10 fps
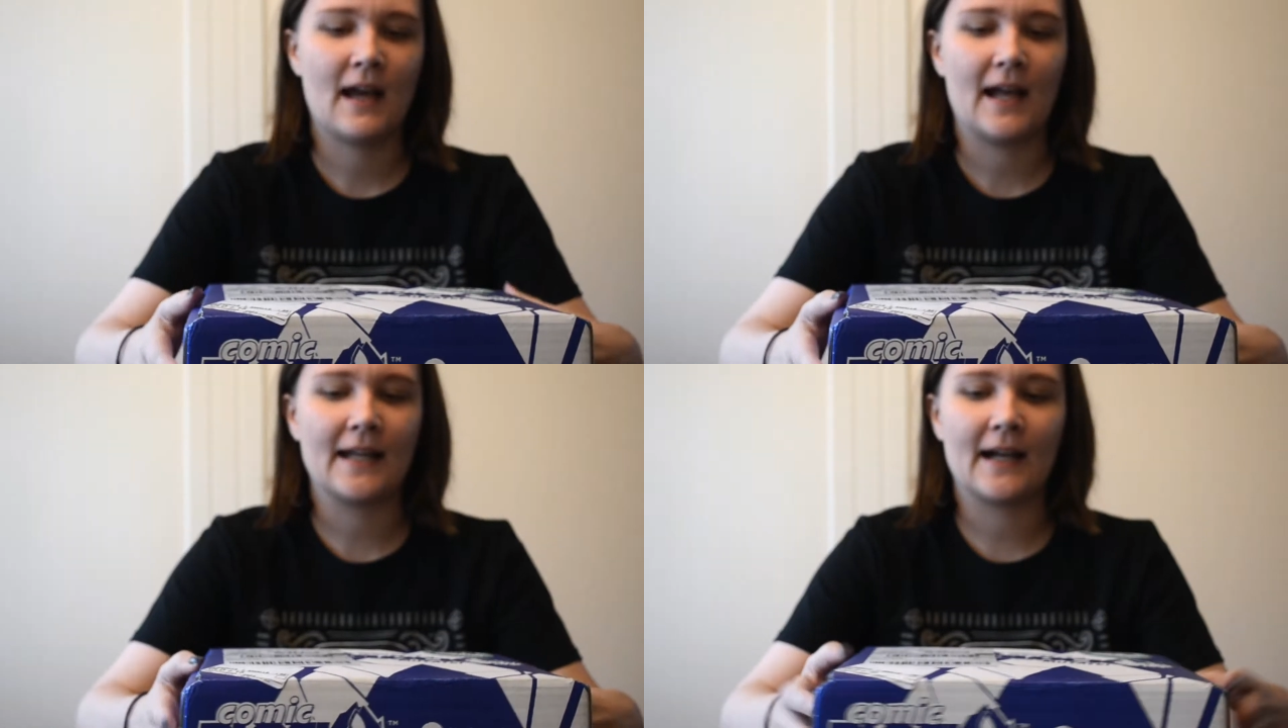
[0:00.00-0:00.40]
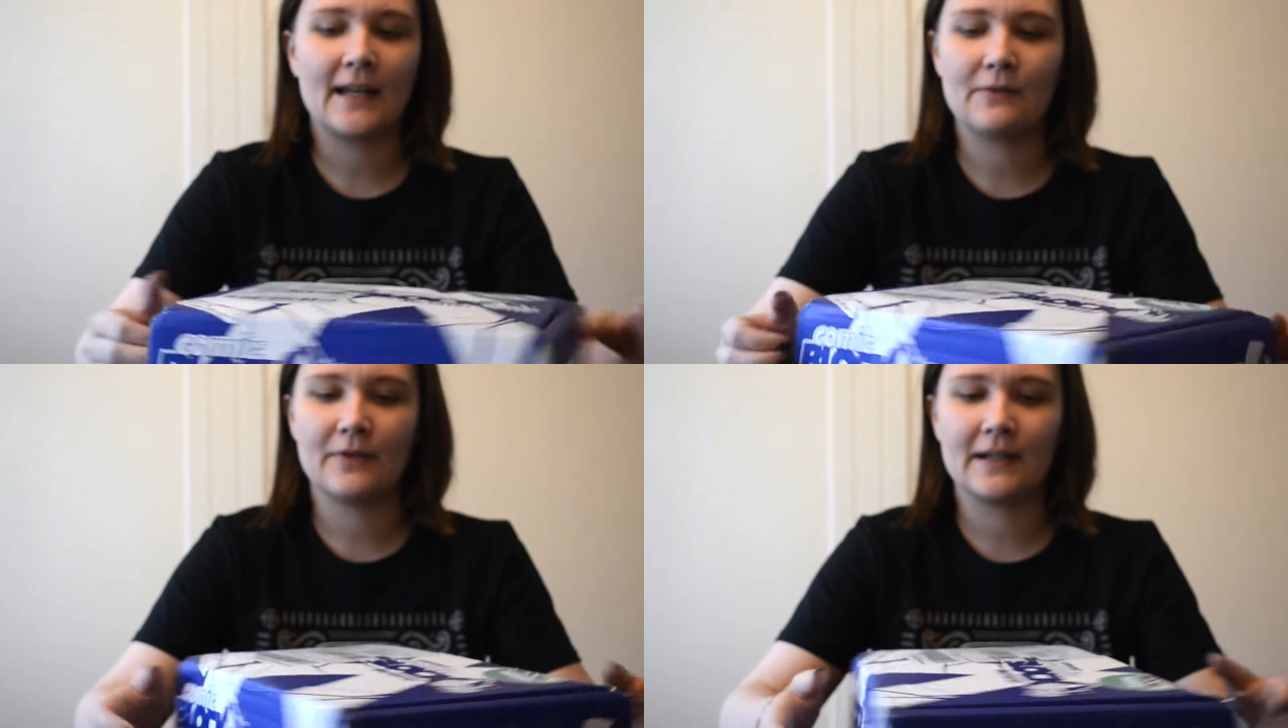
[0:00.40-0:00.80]
I
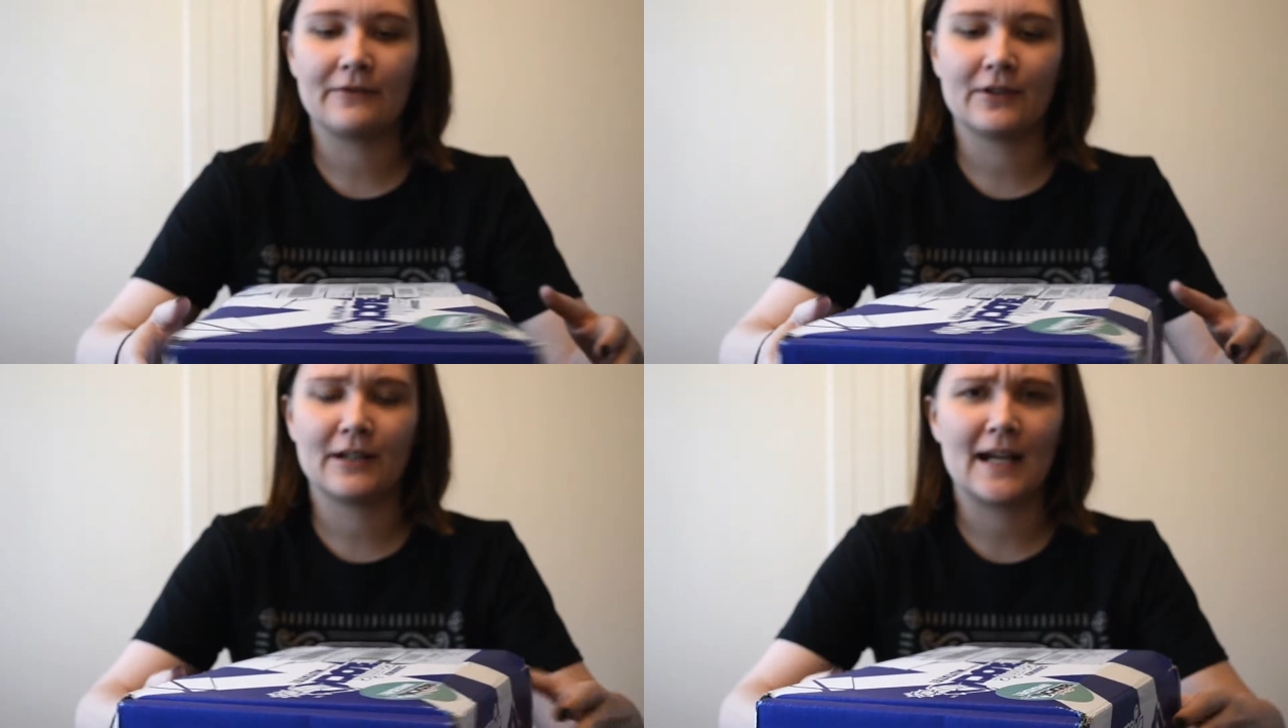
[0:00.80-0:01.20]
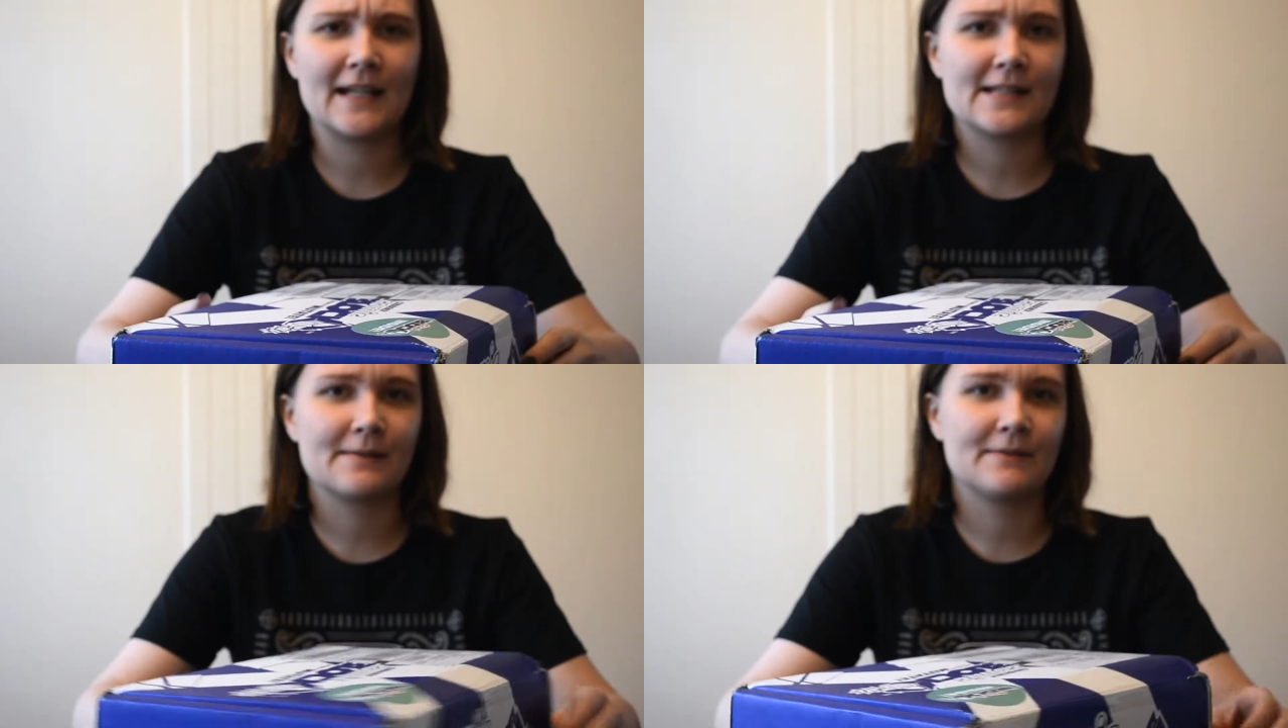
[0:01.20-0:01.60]
got it whenever
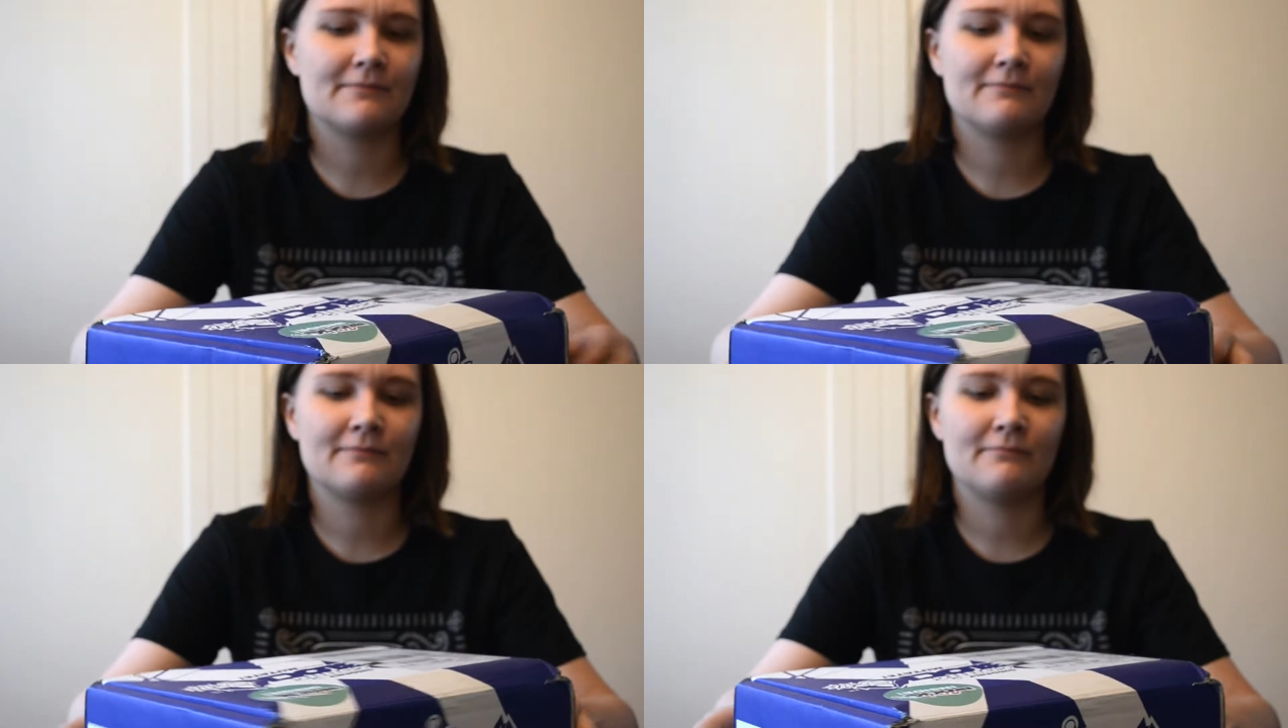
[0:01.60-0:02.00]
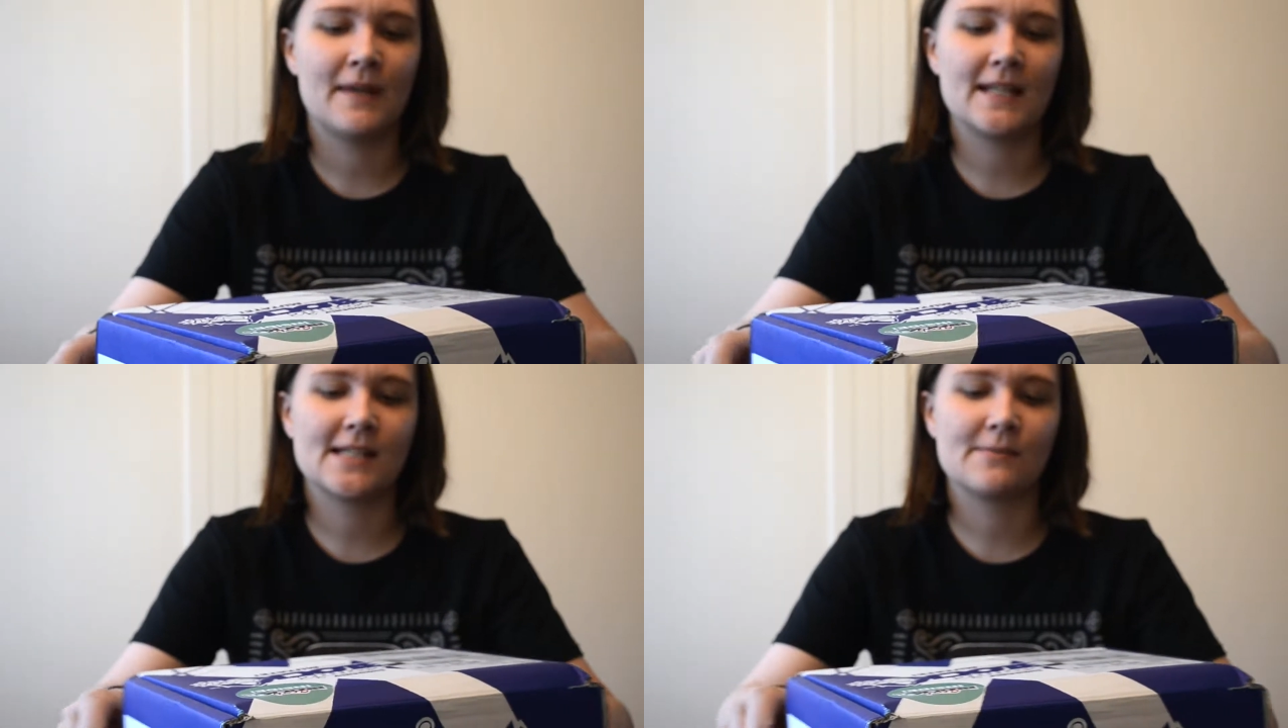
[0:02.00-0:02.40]
I
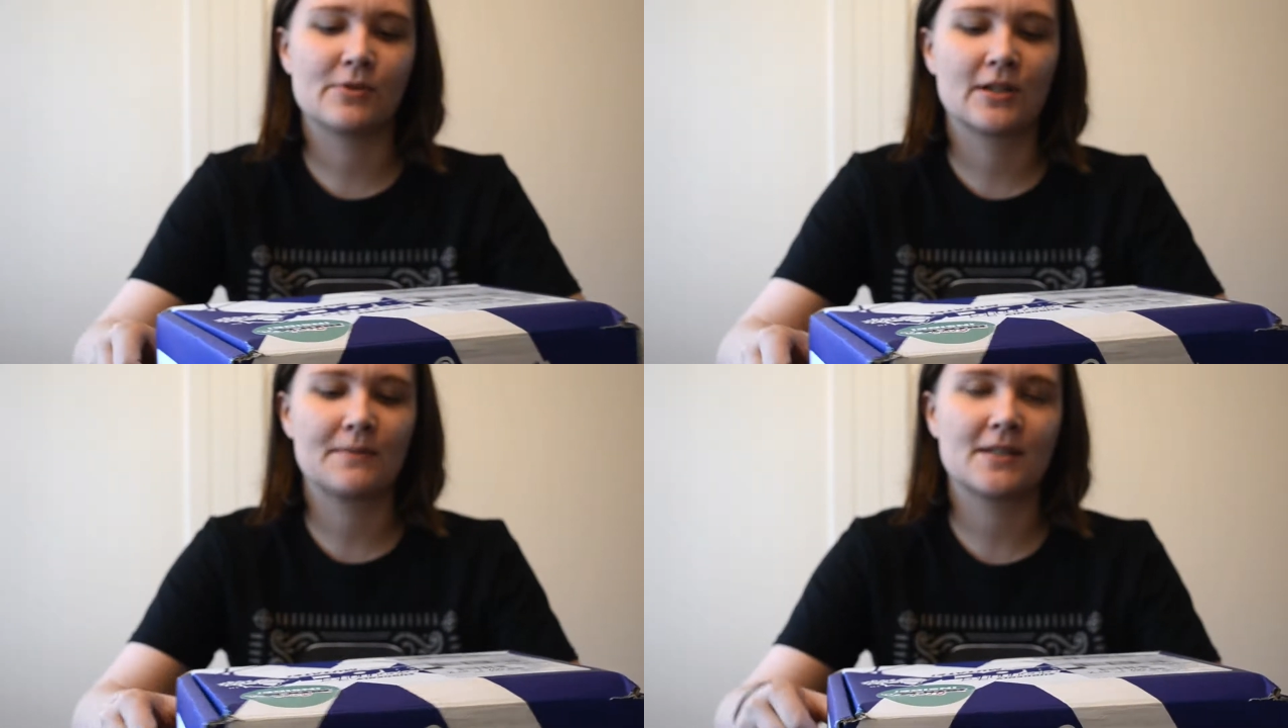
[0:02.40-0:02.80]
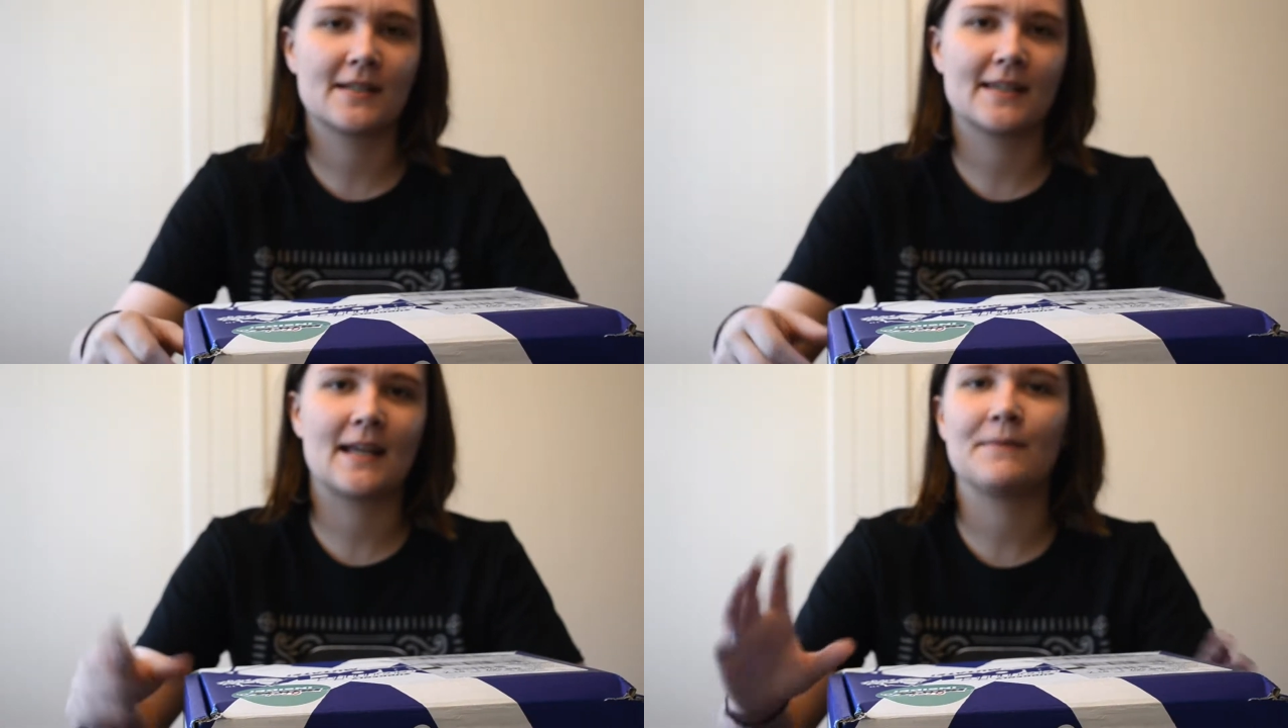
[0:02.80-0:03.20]
made a subscription
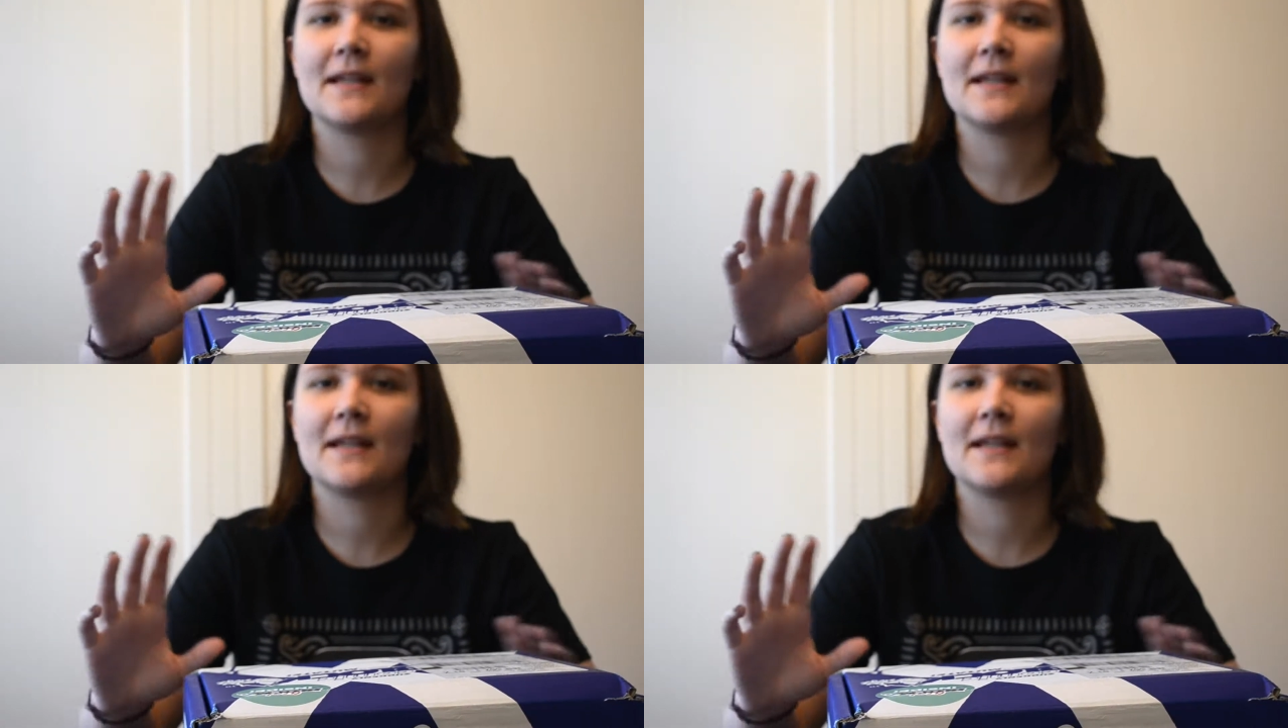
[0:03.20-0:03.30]
to them.